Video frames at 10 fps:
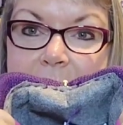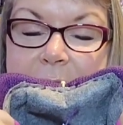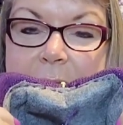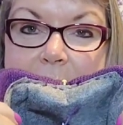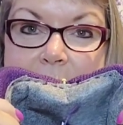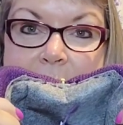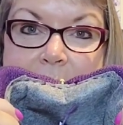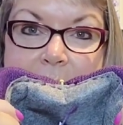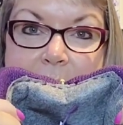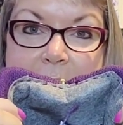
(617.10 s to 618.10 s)
felt,
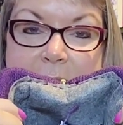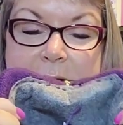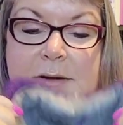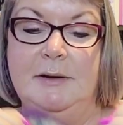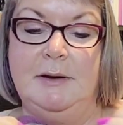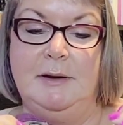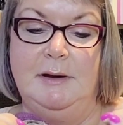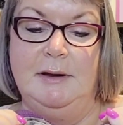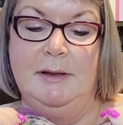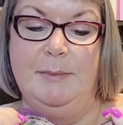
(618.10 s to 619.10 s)
cut
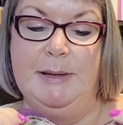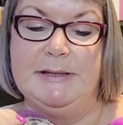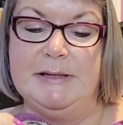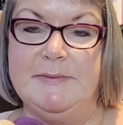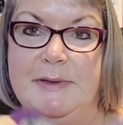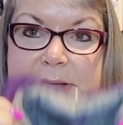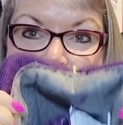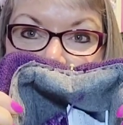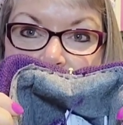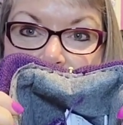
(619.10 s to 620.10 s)
the pieces for this
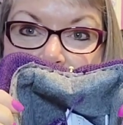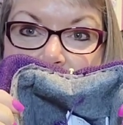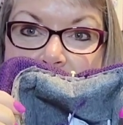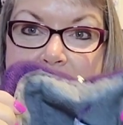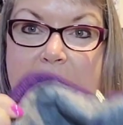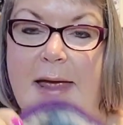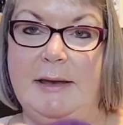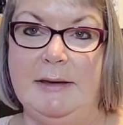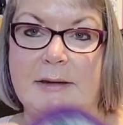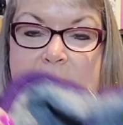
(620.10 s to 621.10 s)
one,
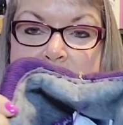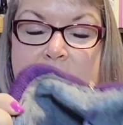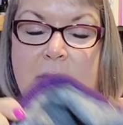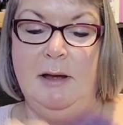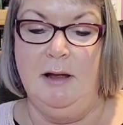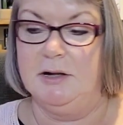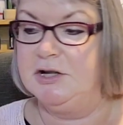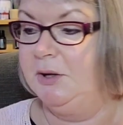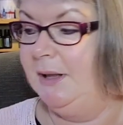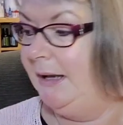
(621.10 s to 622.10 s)
and I'll
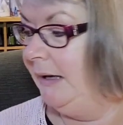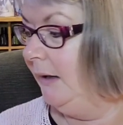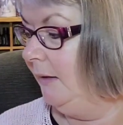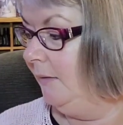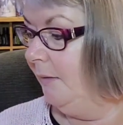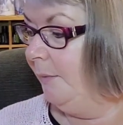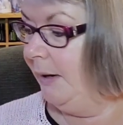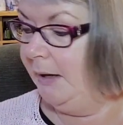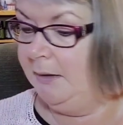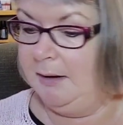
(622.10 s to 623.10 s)
show you the knitting there in a
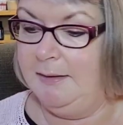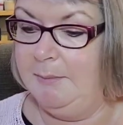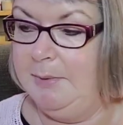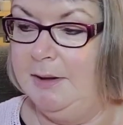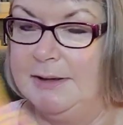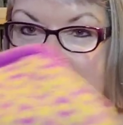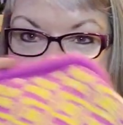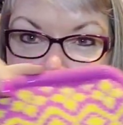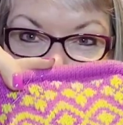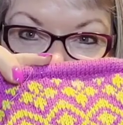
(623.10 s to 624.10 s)
minute. And then because I'm
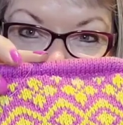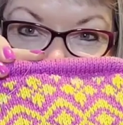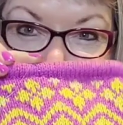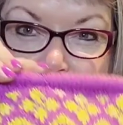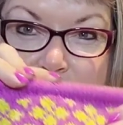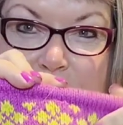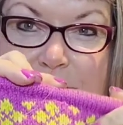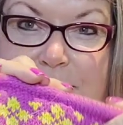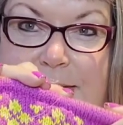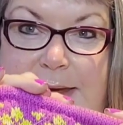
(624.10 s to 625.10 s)
going to knit another one of
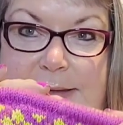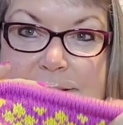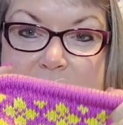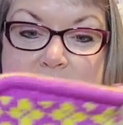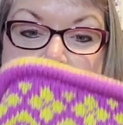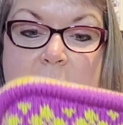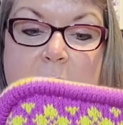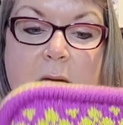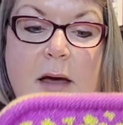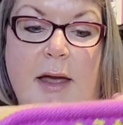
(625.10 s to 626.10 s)
these,
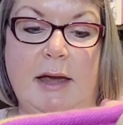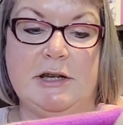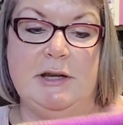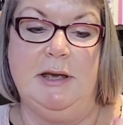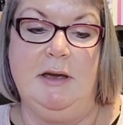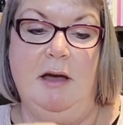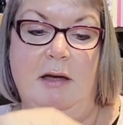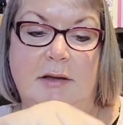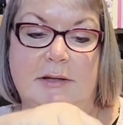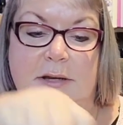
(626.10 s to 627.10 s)
I actually
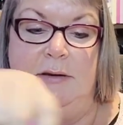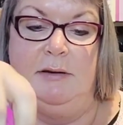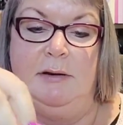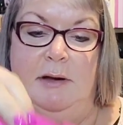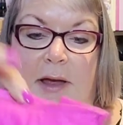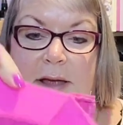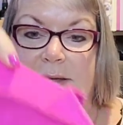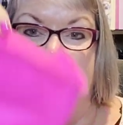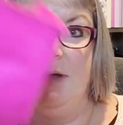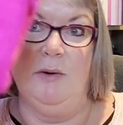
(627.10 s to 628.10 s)
cut and
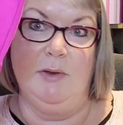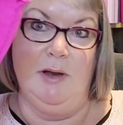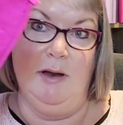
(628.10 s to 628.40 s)
sewed the